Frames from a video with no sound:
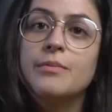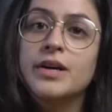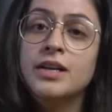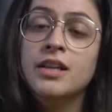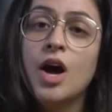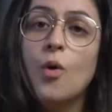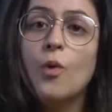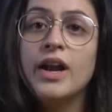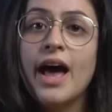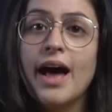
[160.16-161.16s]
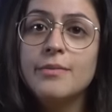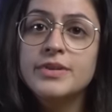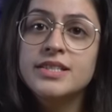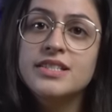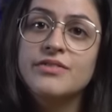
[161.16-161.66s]
but what
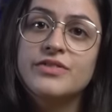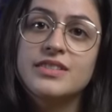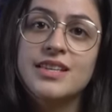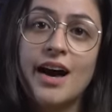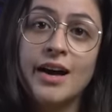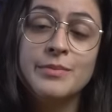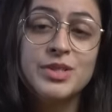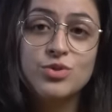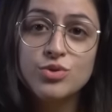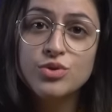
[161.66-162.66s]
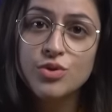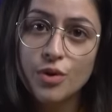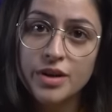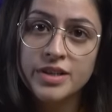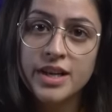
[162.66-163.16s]
happens if time is too
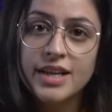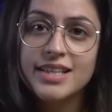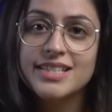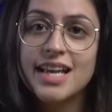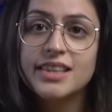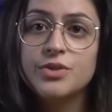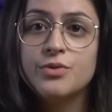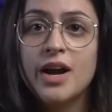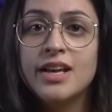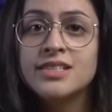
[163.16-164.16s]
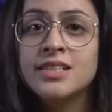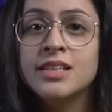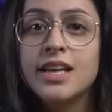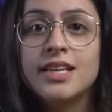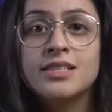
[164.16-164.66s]
short is that the
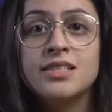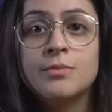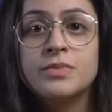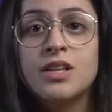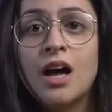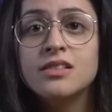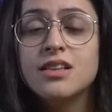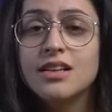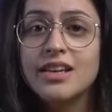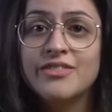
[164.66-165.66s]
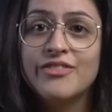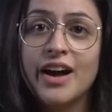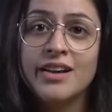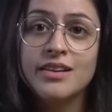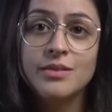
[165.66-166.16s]
resin ends up not
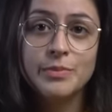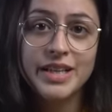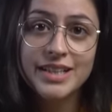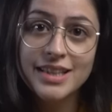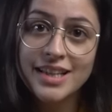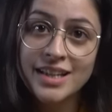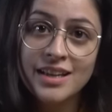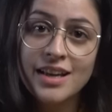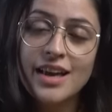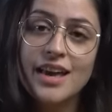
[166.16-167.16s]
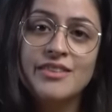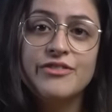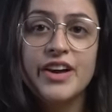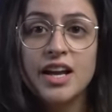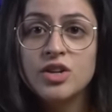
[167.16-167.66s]
solidifying completely and
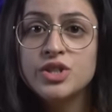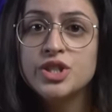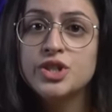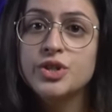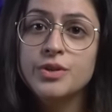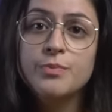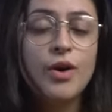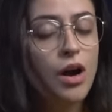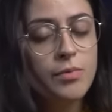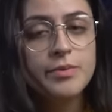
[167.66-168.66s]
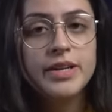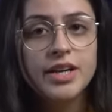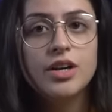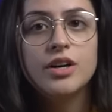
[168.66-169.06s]
failure should probably